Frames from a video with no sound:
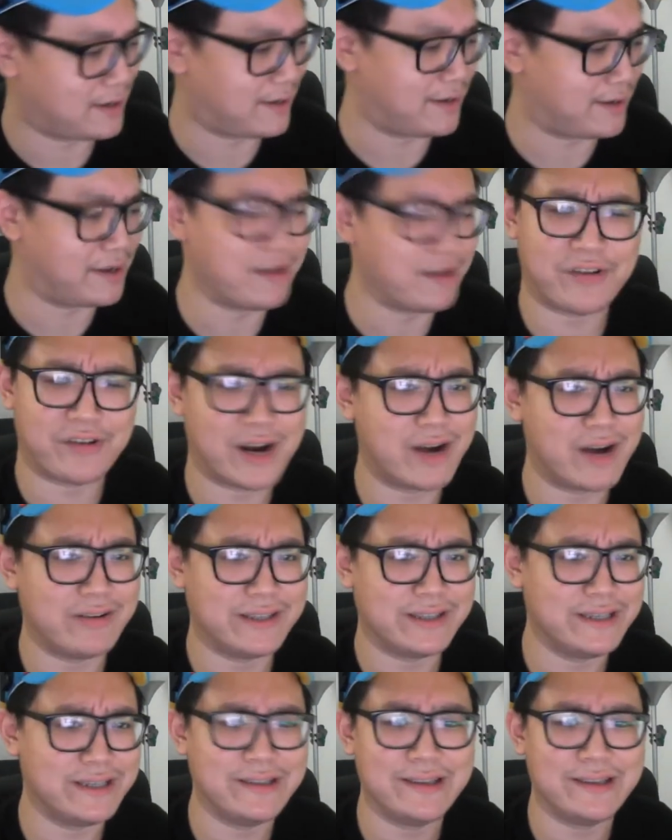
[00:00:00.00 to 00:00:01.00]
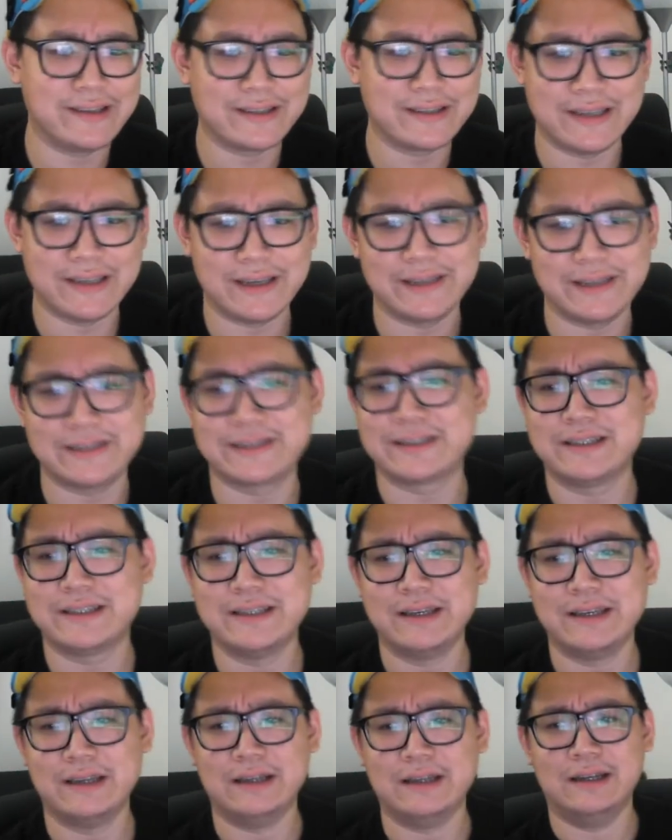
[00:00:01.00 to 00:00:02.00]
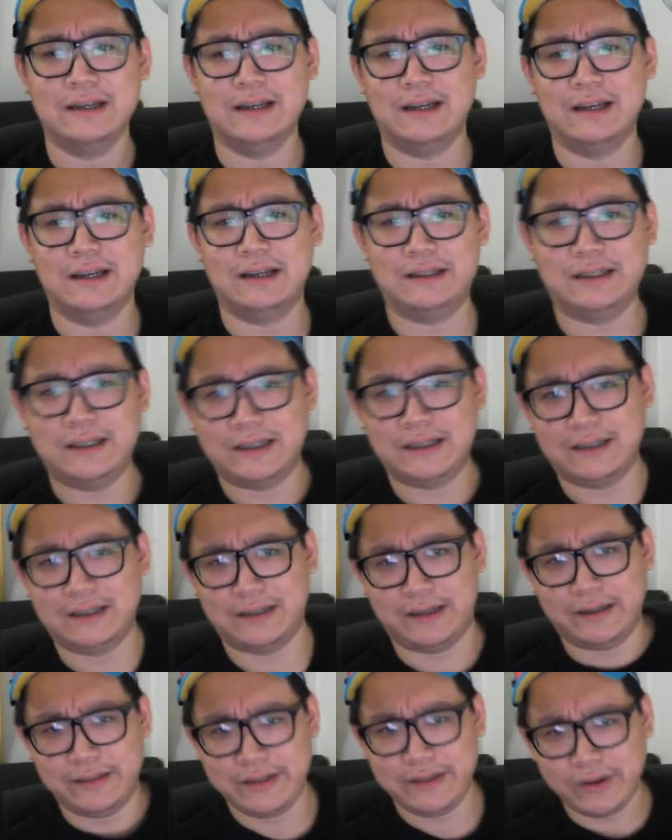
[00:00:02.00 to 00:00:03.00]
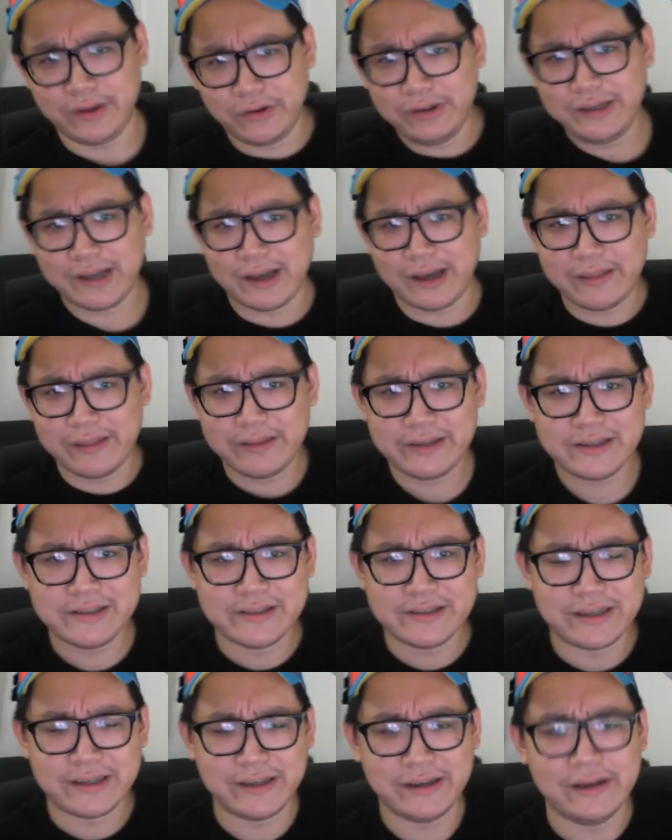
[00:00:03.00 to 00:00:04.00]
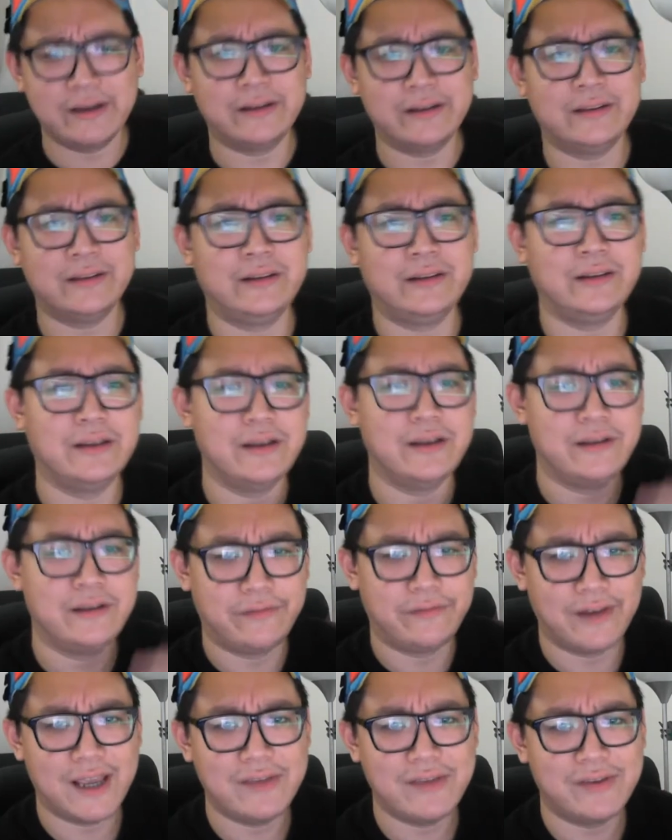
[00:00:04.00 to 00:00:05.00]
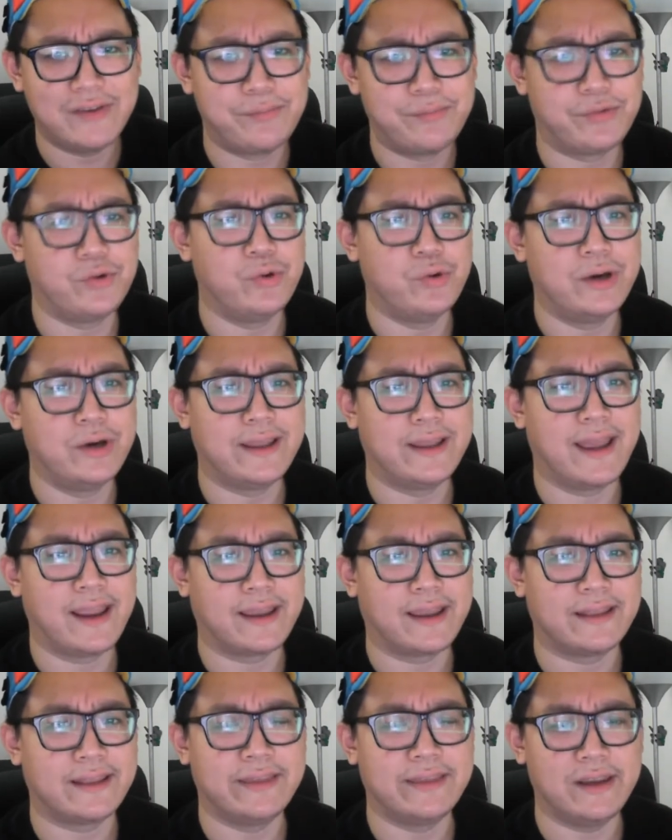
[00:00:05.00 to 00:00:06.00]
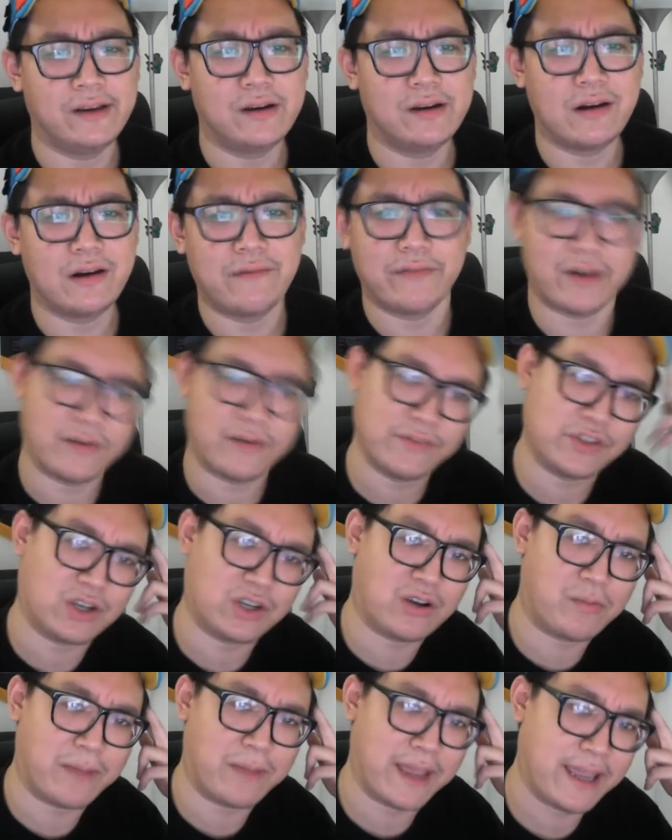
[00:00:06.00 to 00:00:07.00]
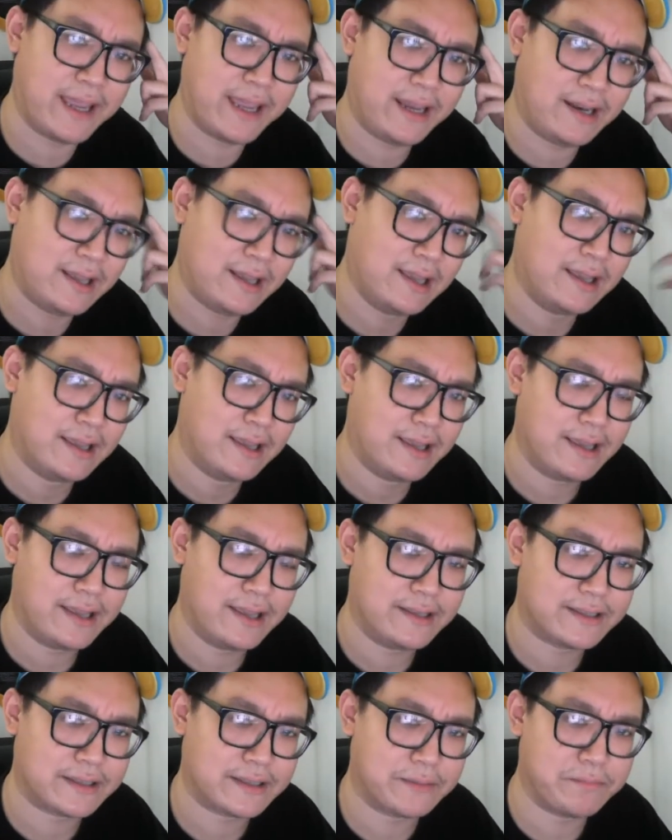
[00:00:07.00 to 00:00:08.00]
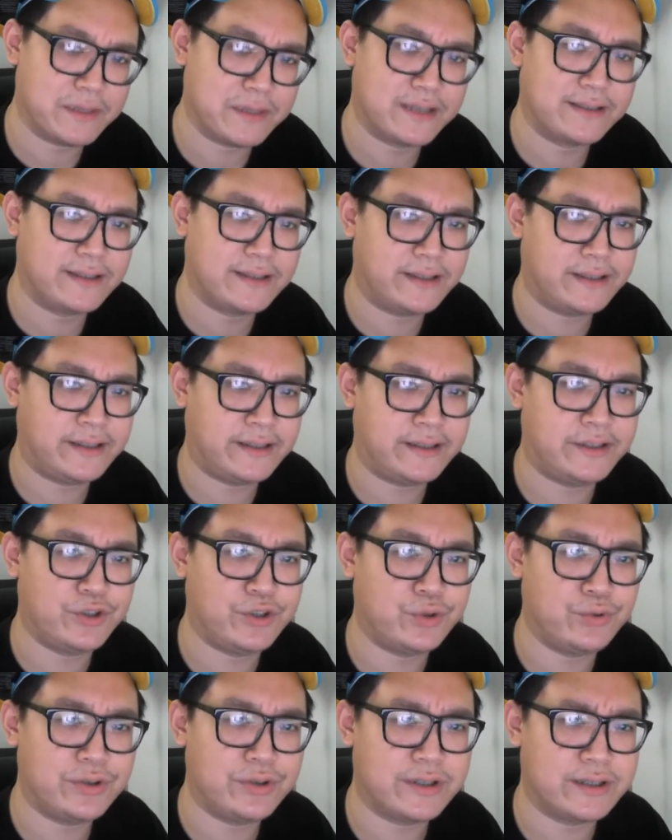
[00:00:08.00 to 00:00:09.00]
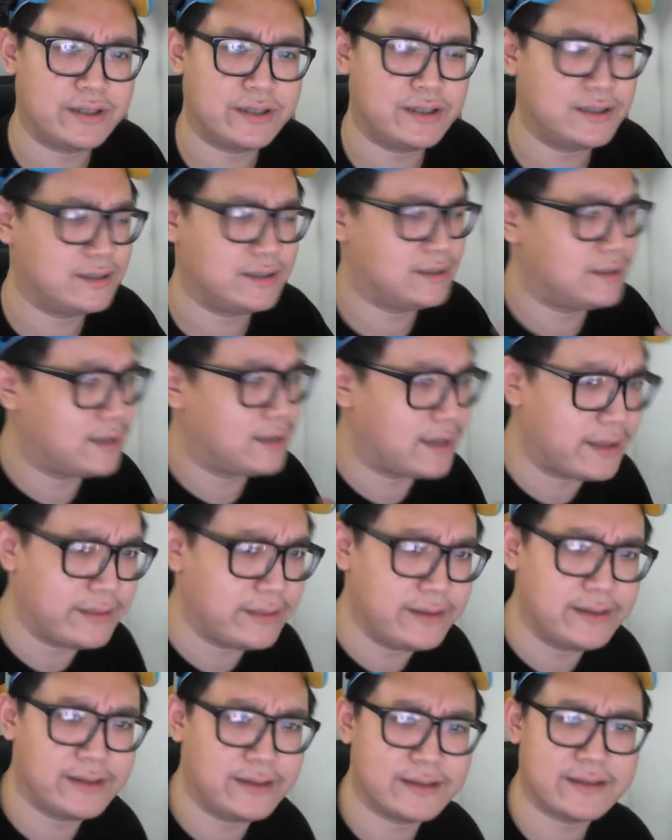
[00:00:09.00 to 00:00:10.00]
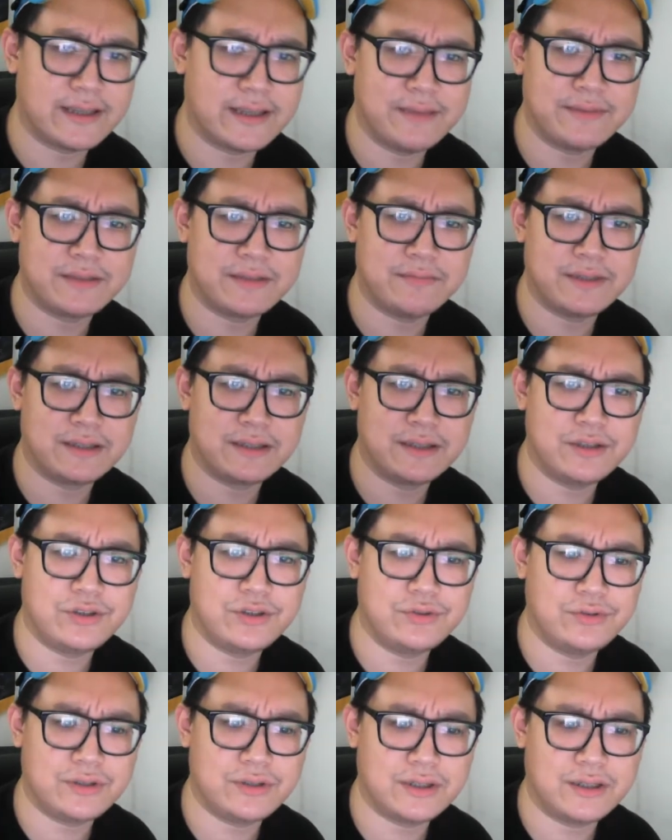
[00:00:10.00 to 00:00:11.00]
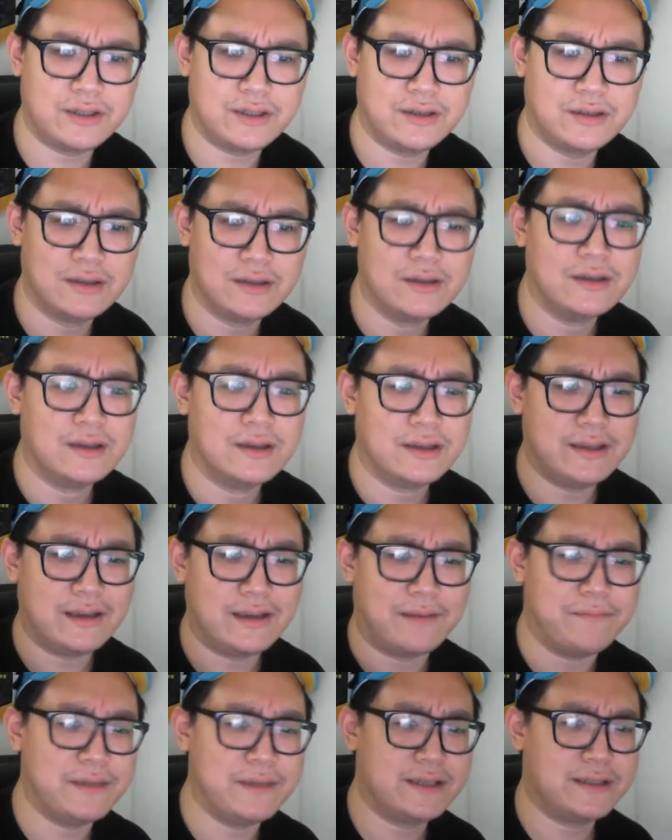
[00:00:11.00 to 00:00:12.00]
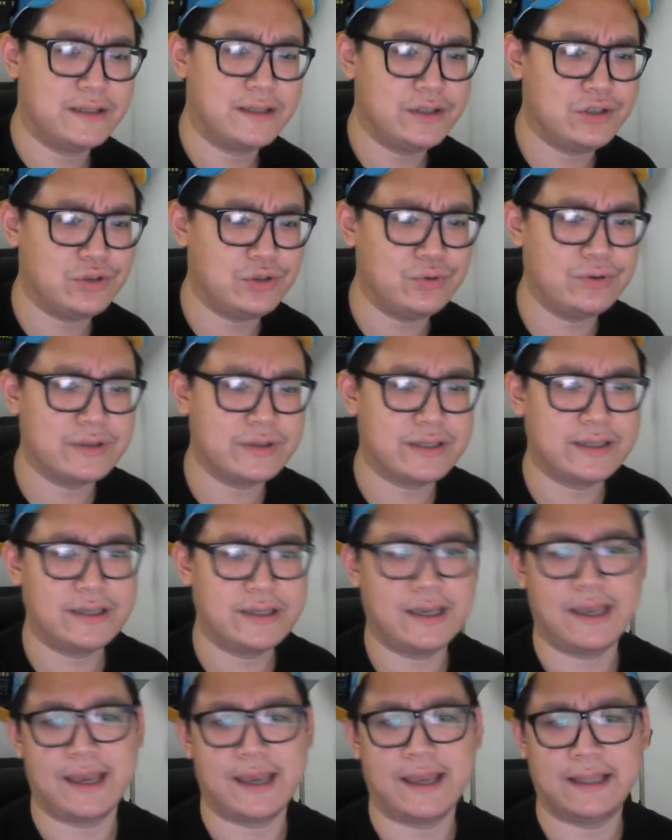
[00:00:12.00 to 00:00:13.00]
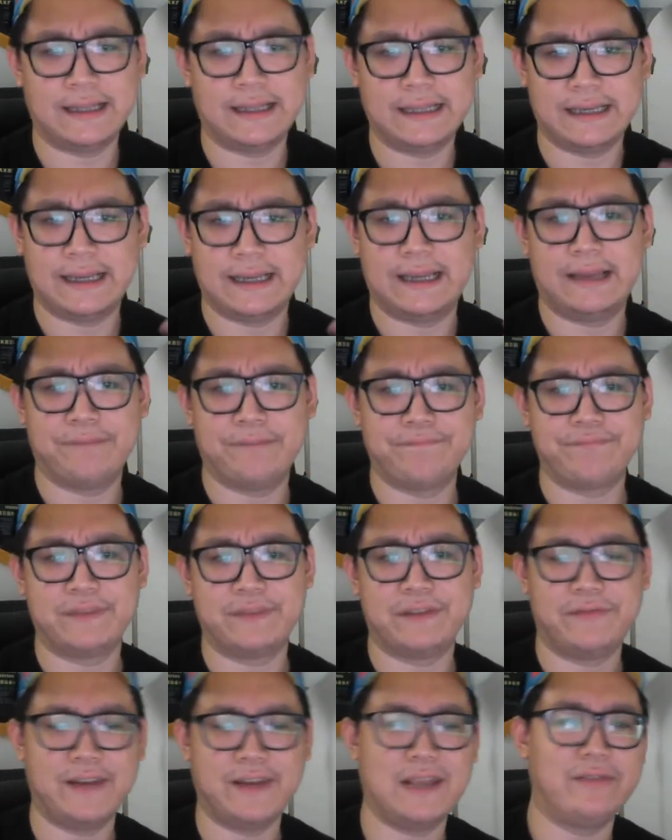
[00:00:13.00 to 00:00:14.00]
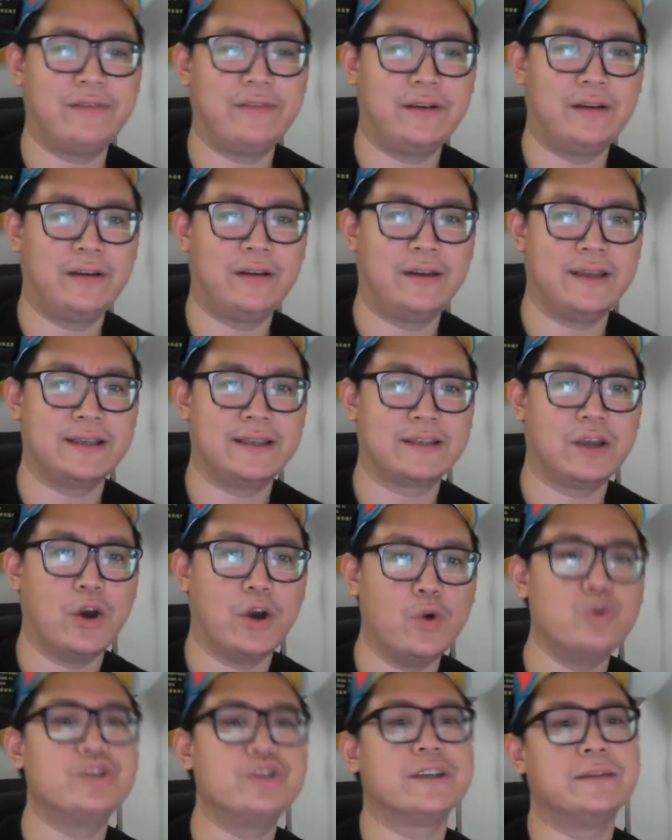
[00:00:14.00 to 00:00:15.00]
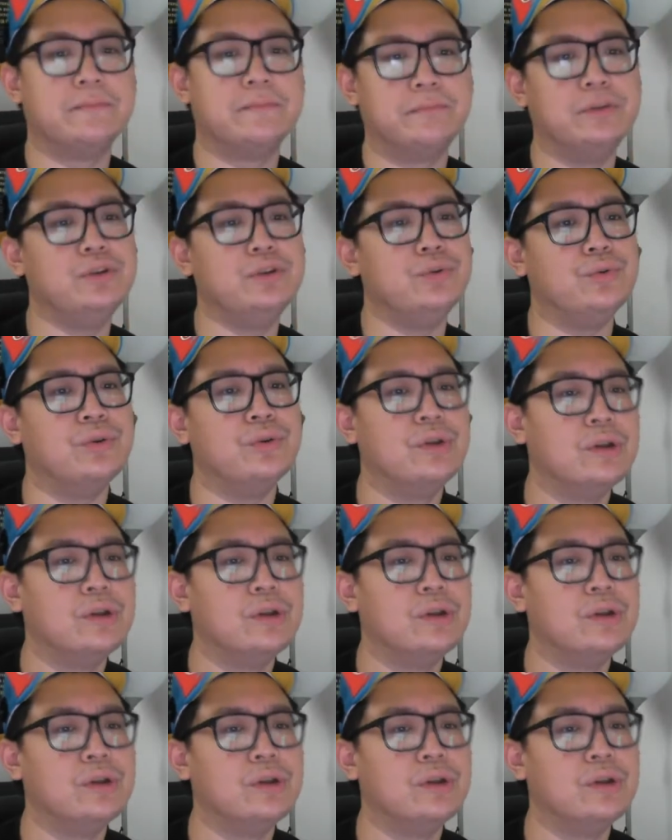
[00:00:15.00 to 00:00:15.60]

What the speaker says: are a rarity these days. The only other single flavor brewer that I can think of off the top of my head is Mr. Juicer. I think his name is Mr. Juicer. Yeah, Mr. Juicer, and the flavor is Ocean Blue.